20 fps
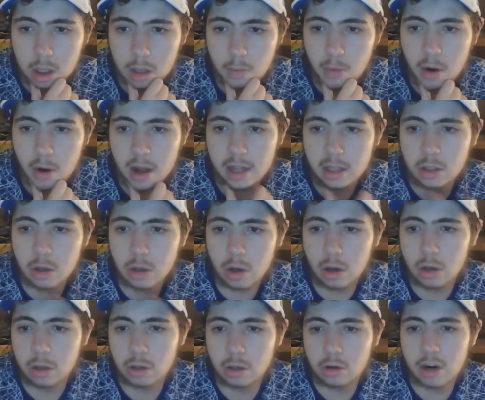Brian
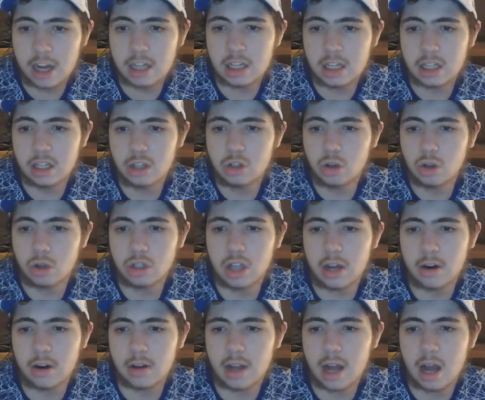Toto greater than Josh
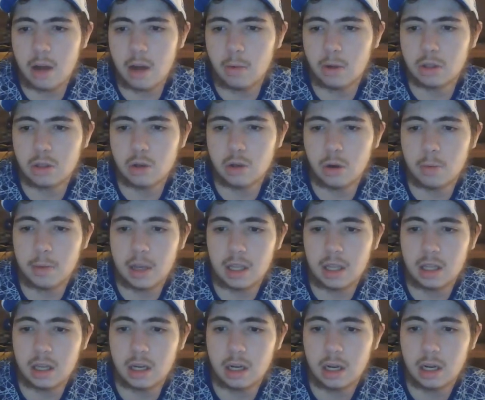Adokar. What's your
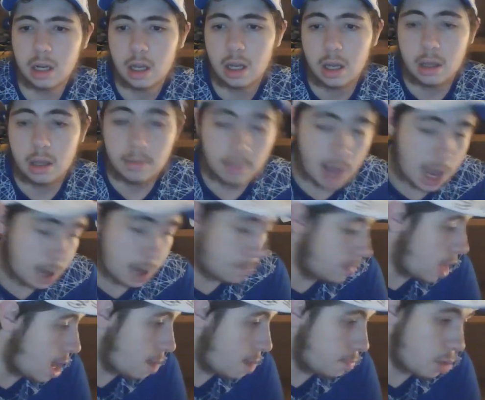opinion? Mate,
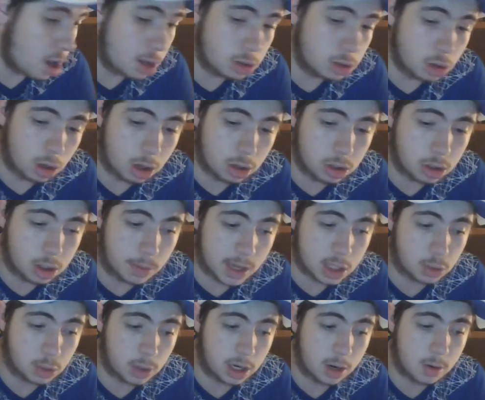Brian Toto is the
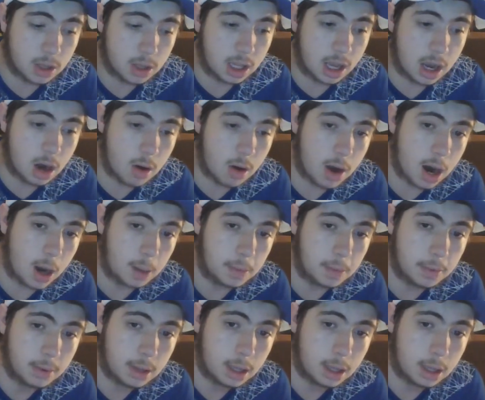best winger in the NRL.